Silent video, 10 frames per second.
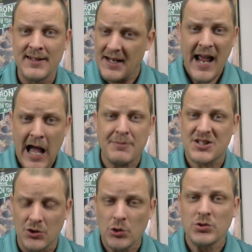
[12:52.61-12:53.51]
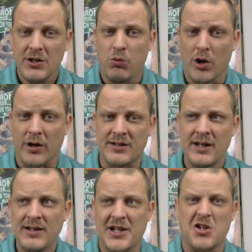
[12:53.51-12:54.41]
It absolutely worked.
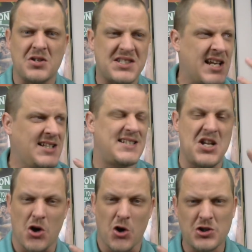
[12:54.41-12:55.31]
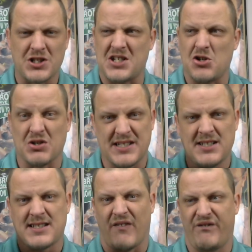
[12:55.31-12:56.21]
Like you could sense the urgency, you could
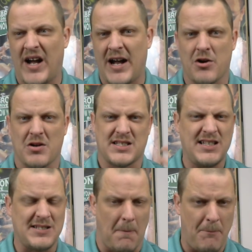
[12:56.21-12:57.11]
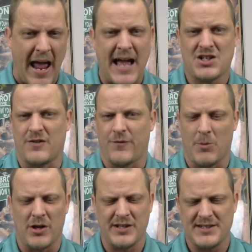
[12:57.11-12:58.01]
sense the fire, you could sense the passion
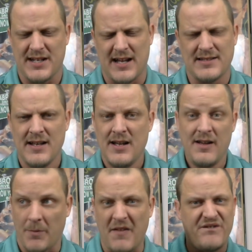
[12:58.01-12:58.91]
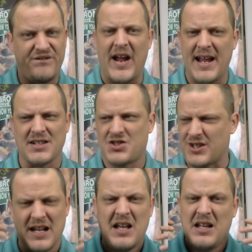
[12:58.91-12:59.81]
from all these guys, from the fans. Just